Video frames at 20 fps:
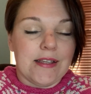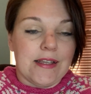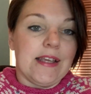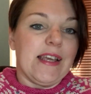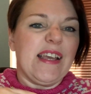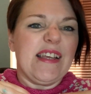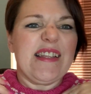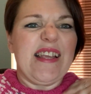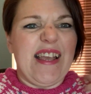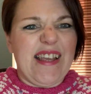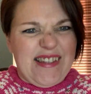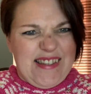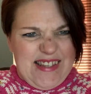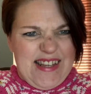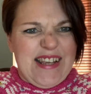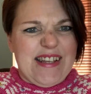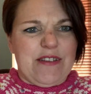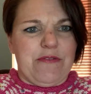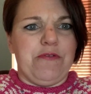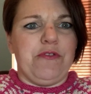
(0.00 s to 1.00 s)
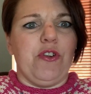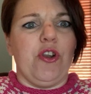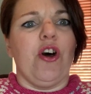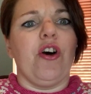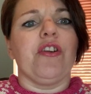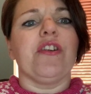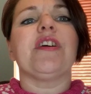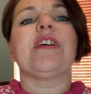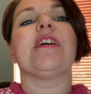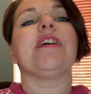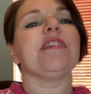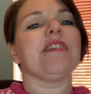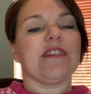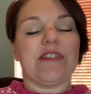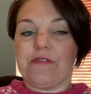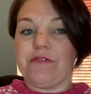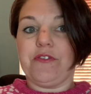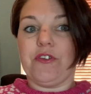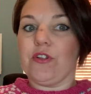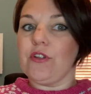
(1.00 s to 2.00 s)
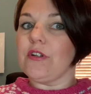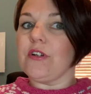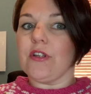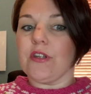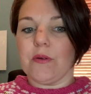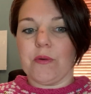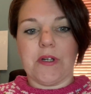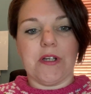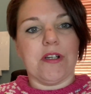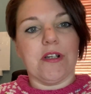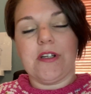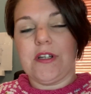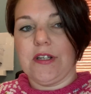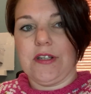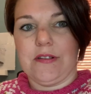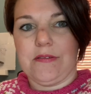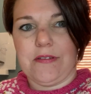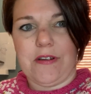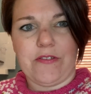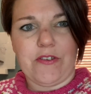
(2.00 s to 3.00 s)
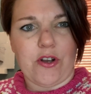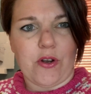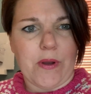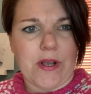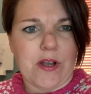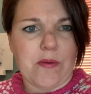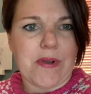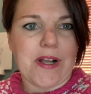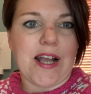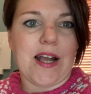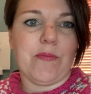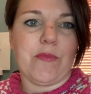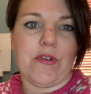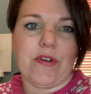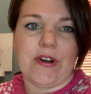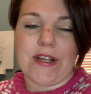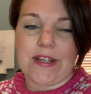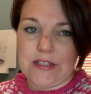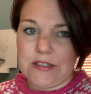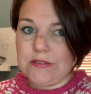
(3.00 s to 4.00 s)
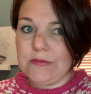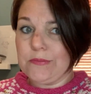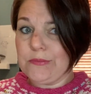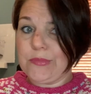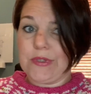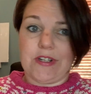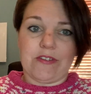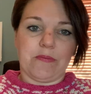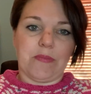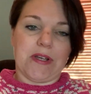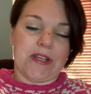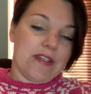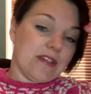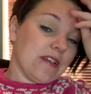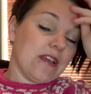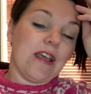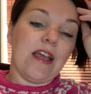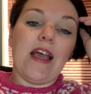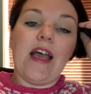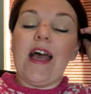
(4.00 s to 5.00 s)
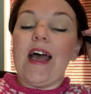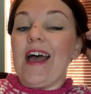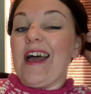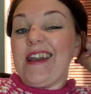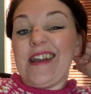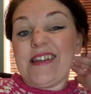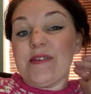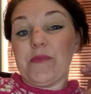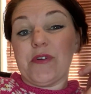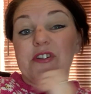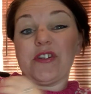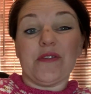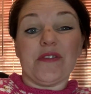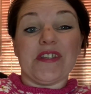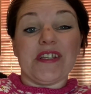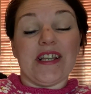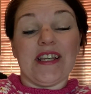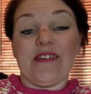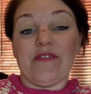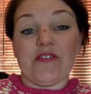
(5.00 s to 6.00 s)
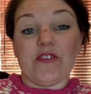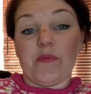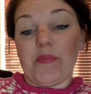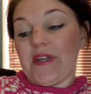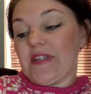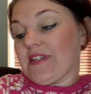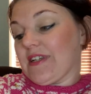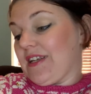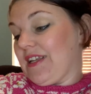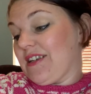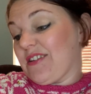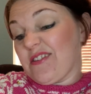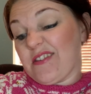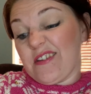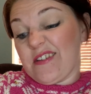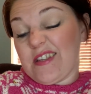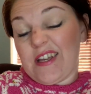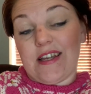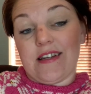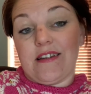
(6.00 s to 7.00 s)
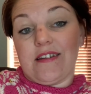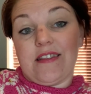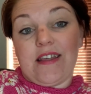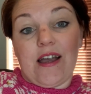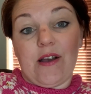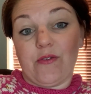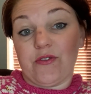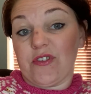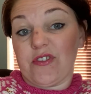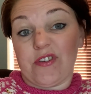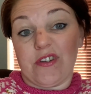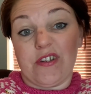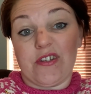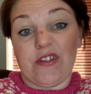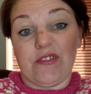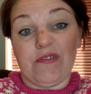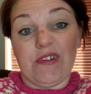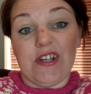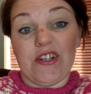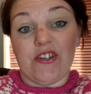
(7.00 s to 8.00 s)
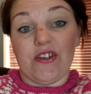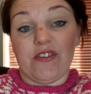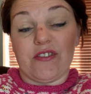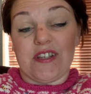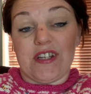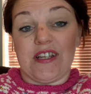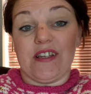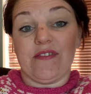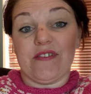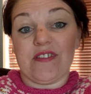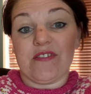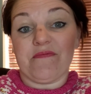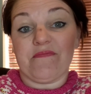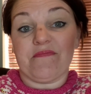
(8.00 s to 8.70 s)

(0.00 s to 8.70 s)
it's full on because it's a full colour work. I've not quite got my camera right, but never mind. And I didn't want to do the sleeves, so basically I just decided that I was just going to do really short sleeves